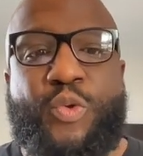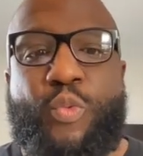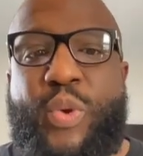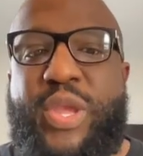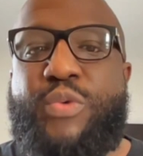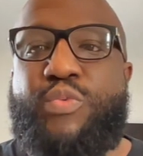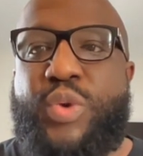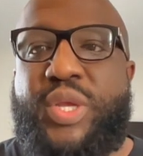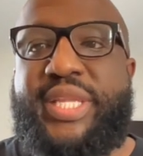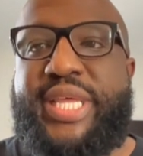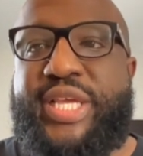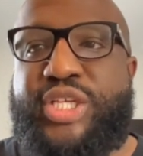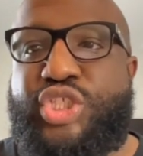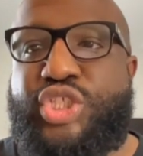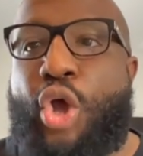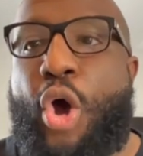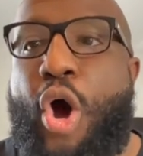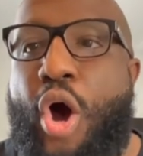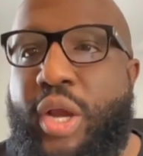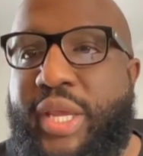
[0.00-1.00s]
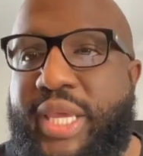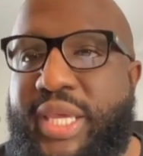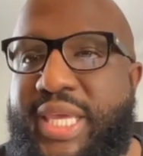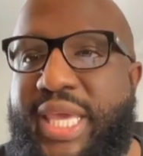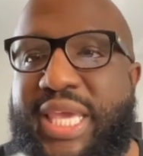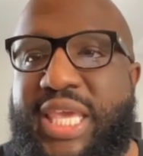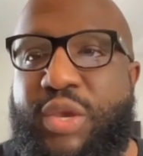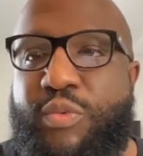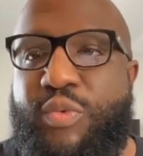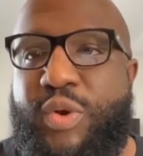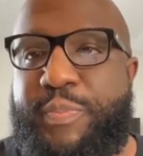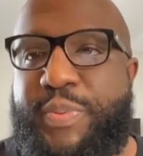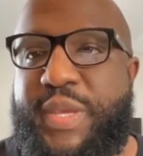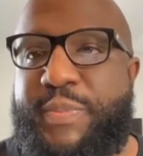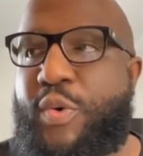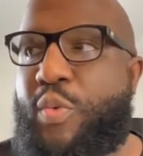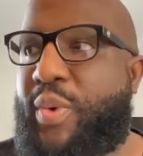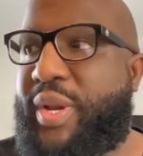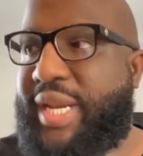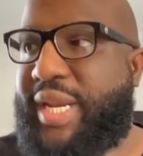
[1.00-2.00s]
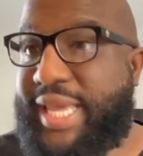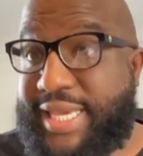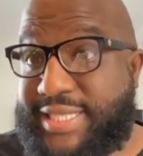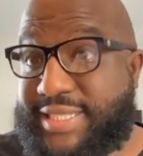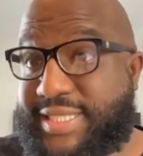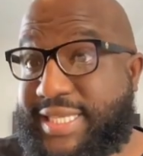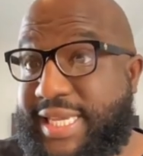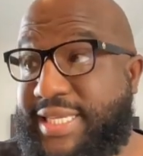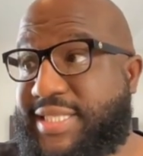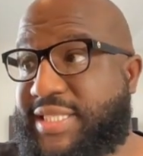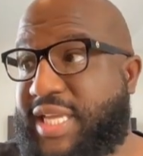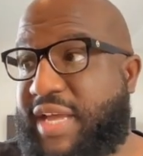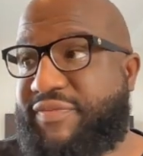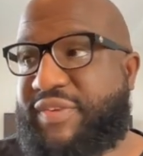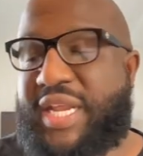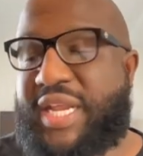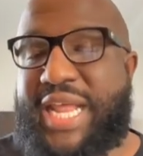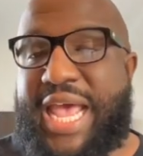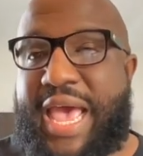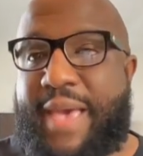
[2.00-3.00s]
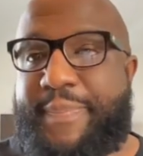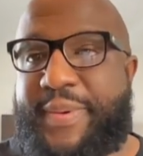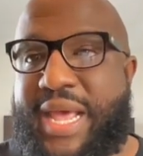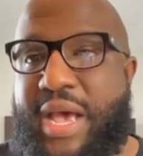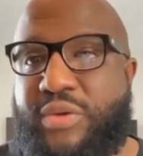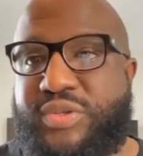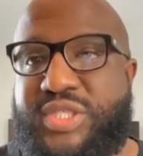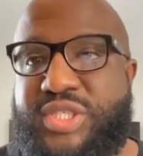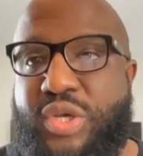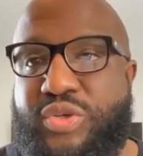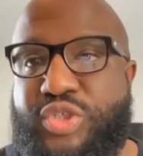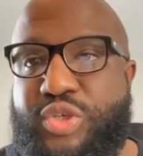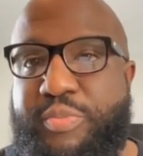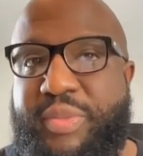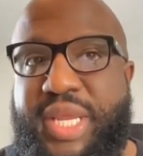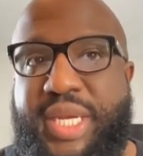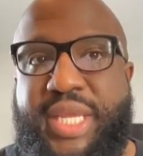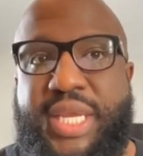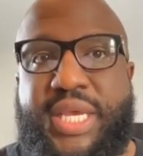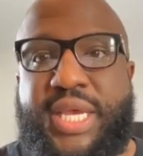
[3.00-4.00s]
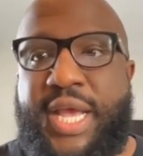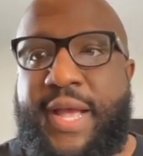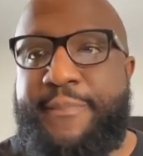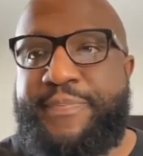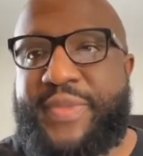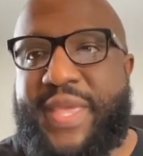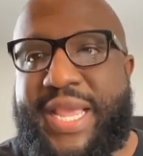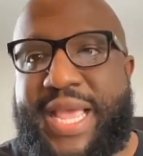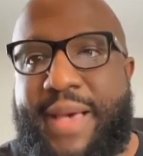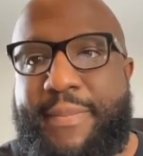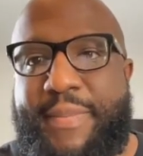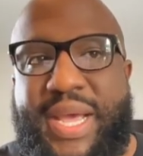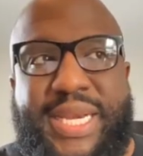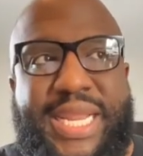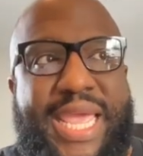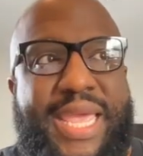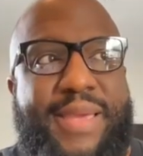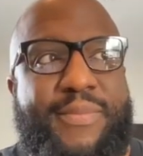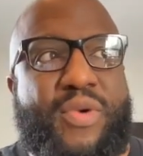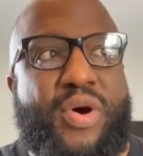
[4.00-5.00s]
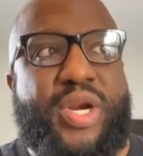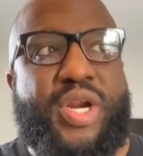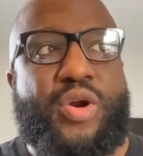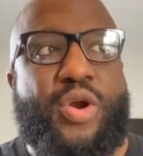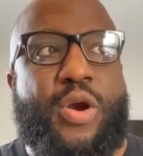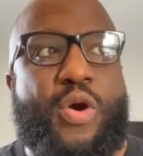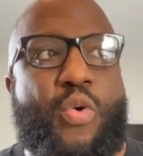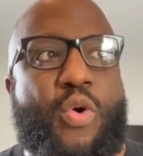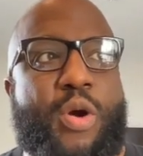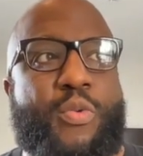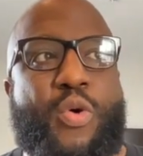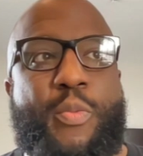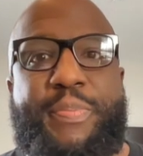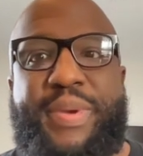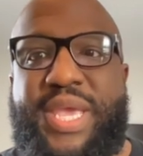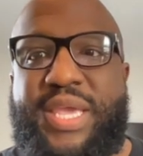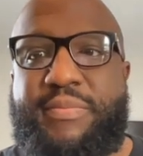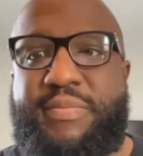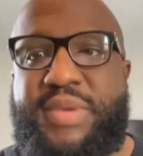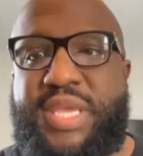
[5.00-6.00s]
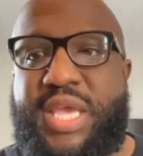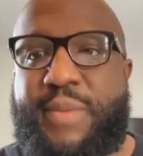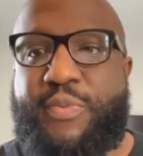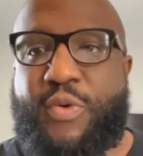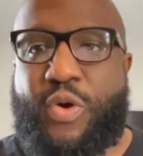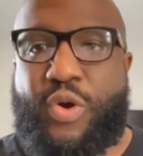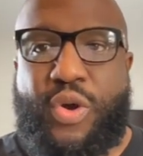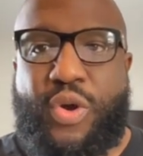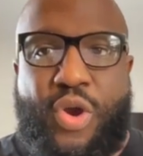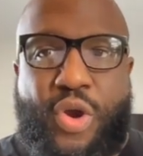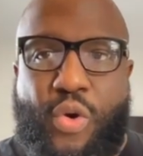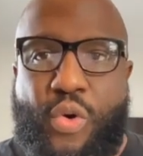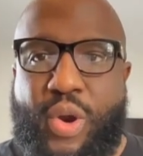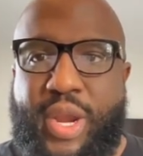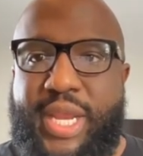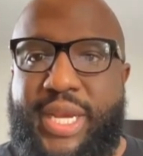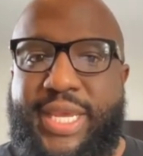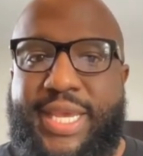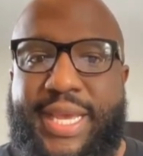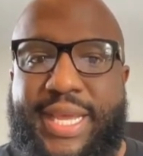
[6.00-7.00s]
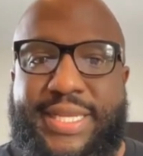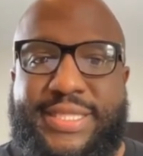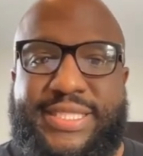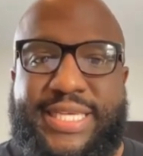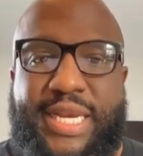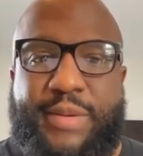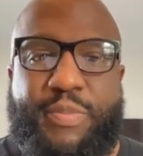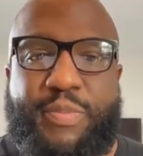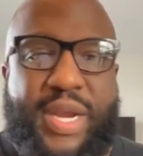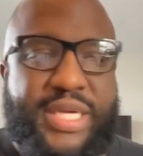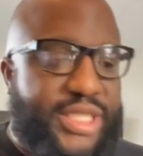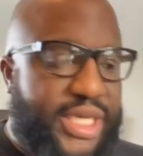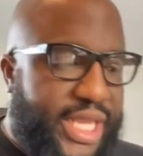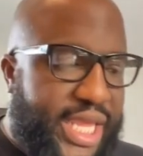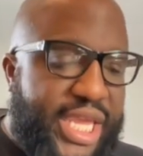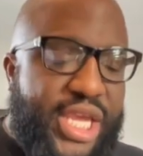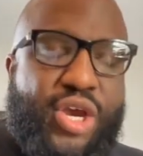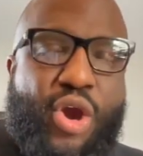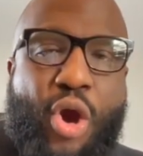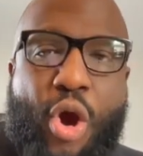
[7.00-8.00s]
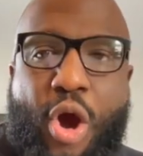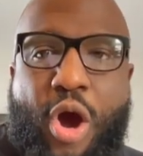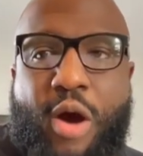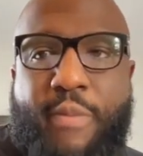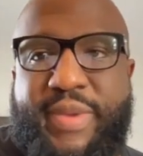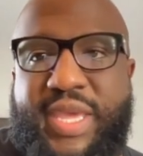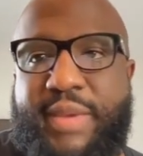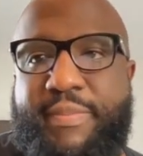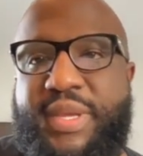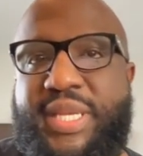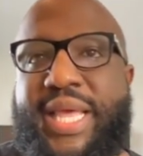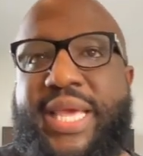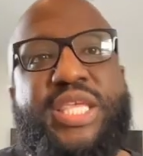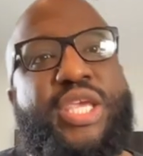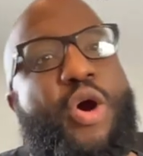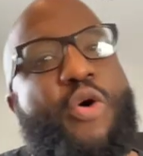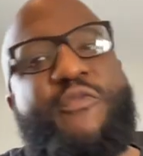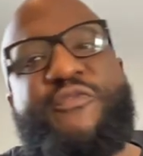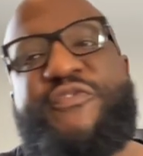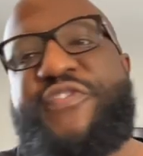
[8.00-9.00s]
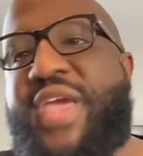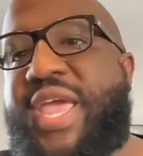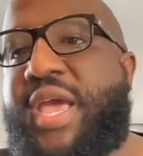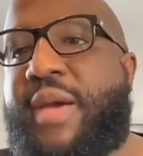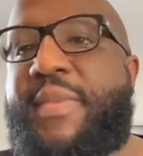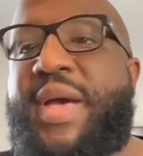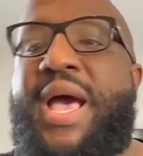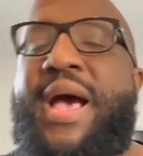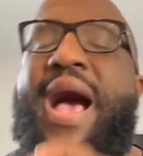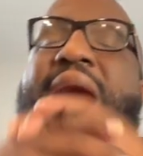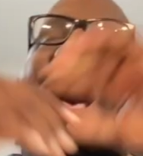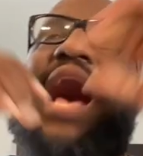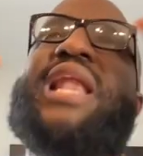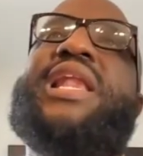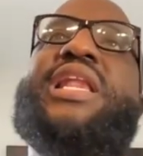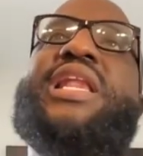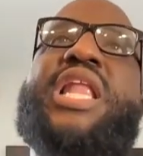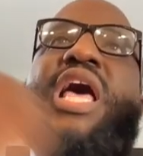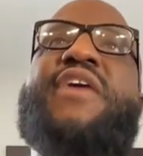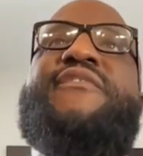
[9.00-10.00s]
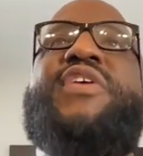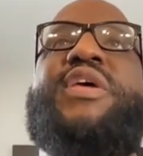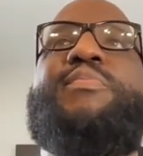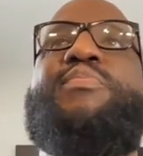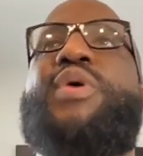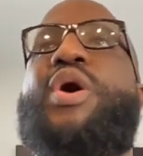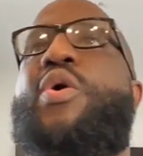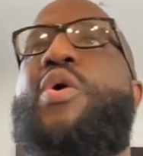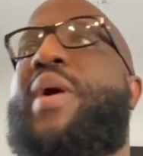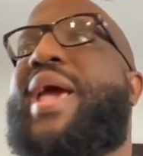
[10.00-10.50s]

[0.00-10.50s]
We really talk and kick it with people. When he sees stuff that happened out in social media that got my name on it or will big me up or any kind of celebration, he call me and be like, yo, fam, I love it, bro.